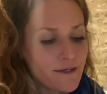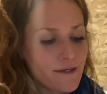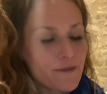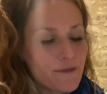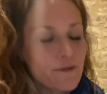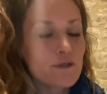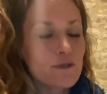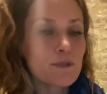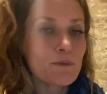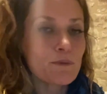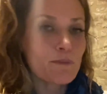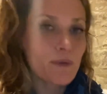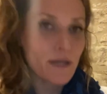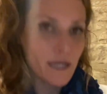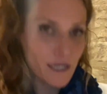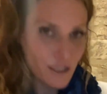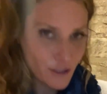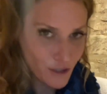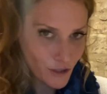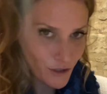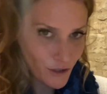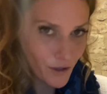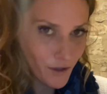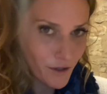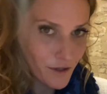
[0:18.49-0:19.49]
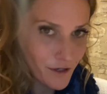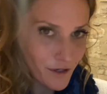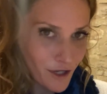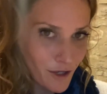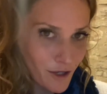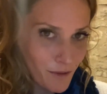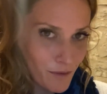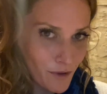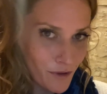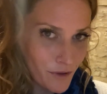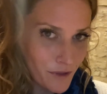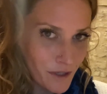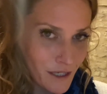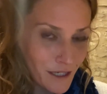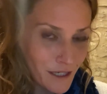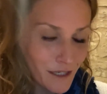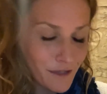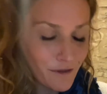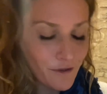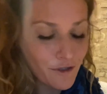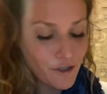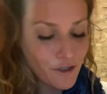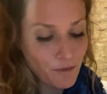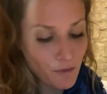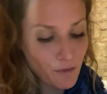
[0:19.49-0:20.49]
There's a Patreon community,
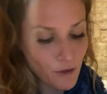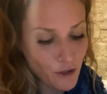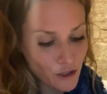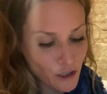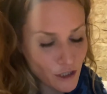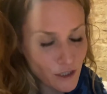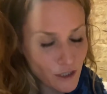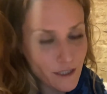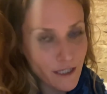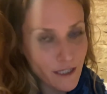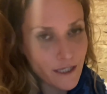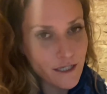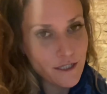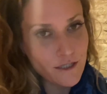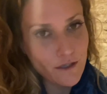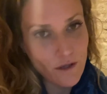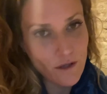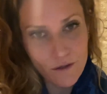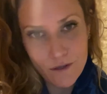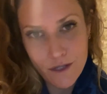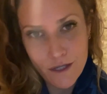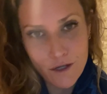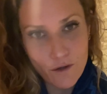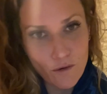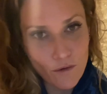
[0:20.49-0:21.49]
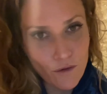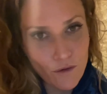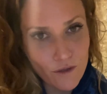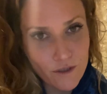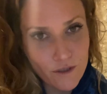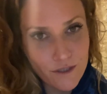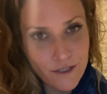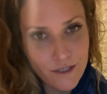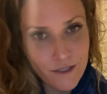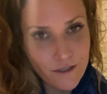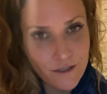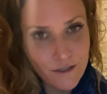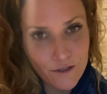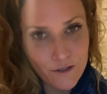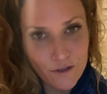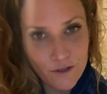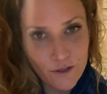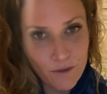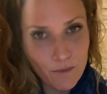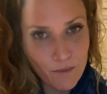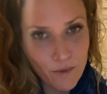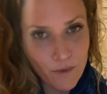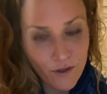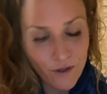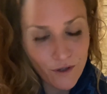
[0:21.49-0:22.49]
there's merchandise, online courses, there's a
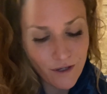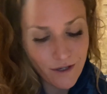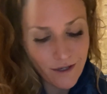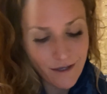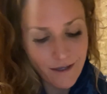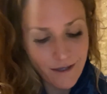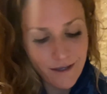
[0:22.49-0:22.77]
book,